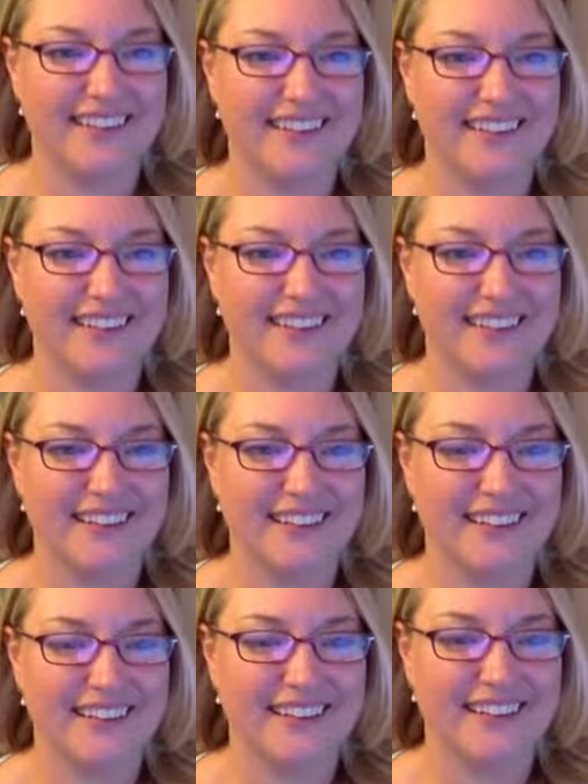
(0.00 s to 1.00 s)

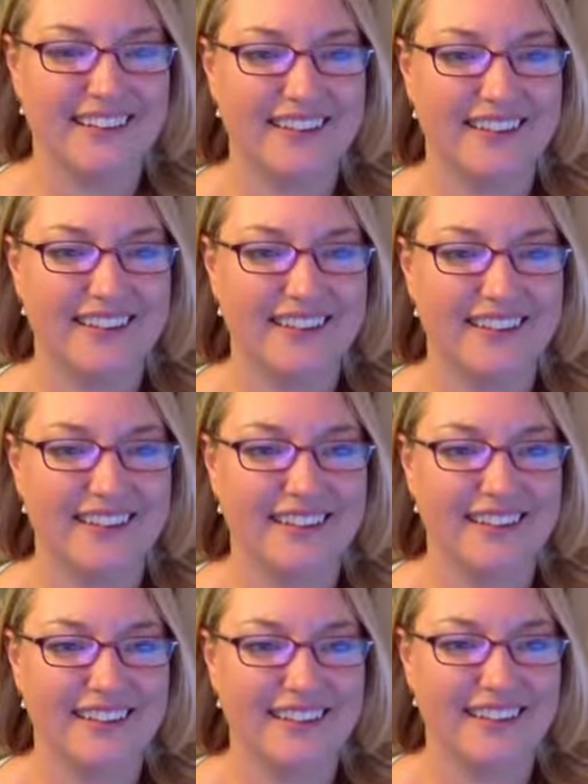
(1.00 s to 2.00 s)

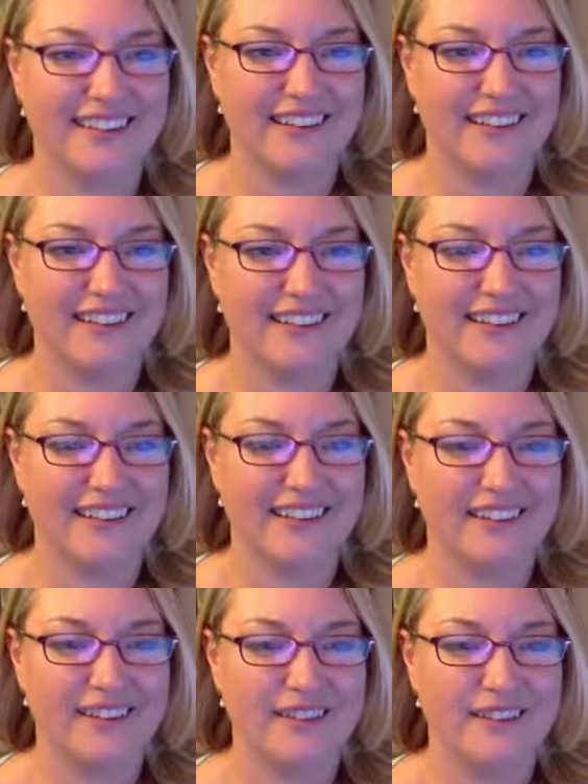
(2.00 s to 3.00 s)

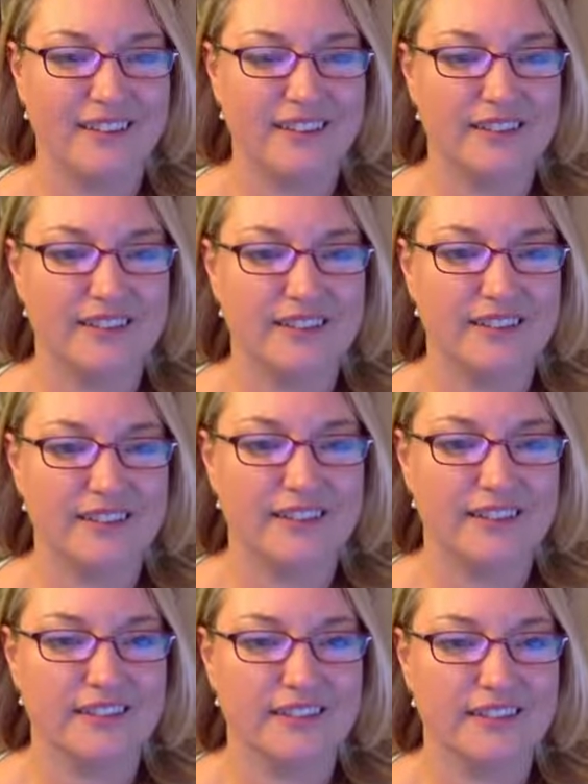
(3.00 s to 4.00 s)

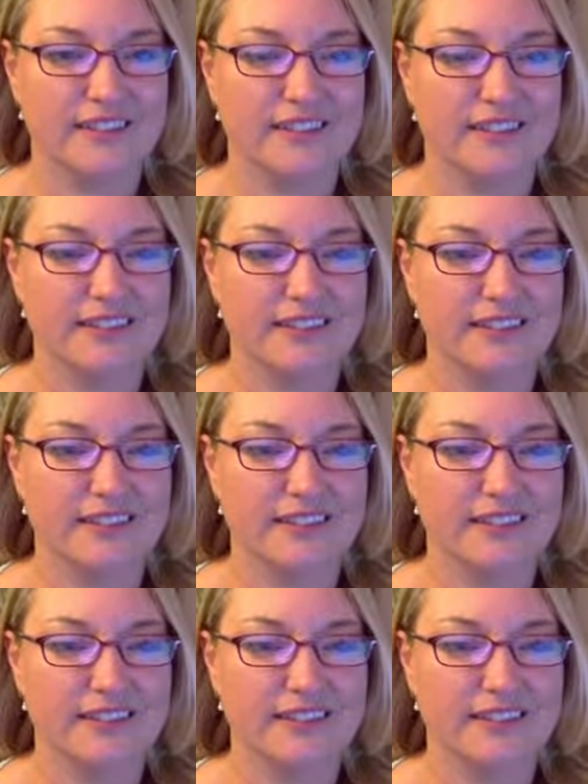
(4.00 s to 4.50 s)
This person isn't speaking.